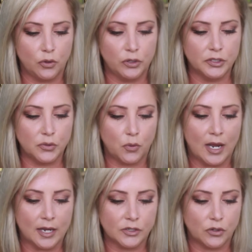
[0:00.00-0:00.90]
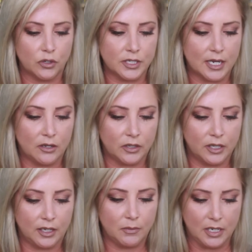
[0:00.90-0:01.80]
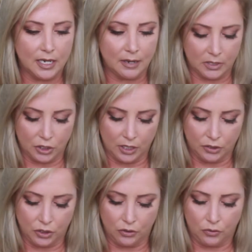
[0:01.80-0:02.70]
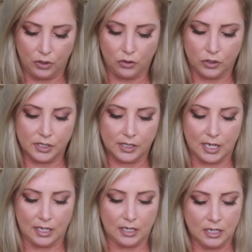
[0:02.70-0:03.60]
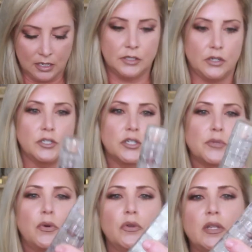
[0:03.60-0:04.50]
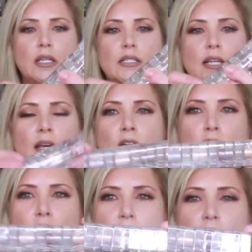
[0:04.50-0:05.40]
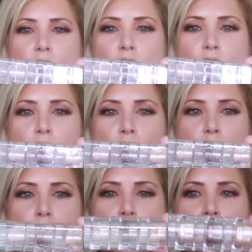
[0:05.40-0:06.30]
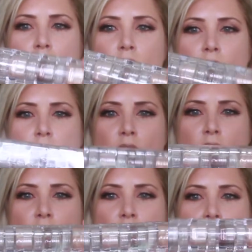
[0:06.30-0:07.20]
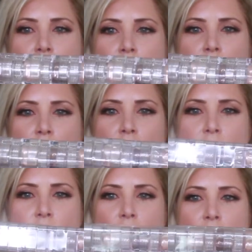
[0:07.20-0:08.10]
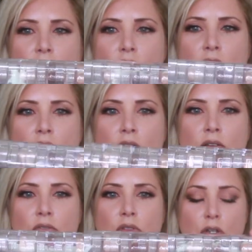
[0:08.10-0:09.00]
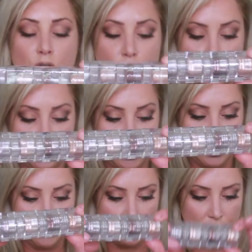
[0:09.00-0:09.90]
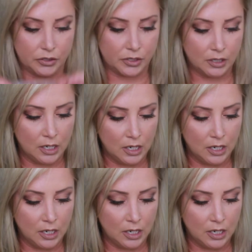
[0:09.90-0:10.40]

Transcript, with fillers: oils, wax, or talc that can be damaging to your skin. So I just pulled these out. Look how cute! And I love, love, love the neutral colors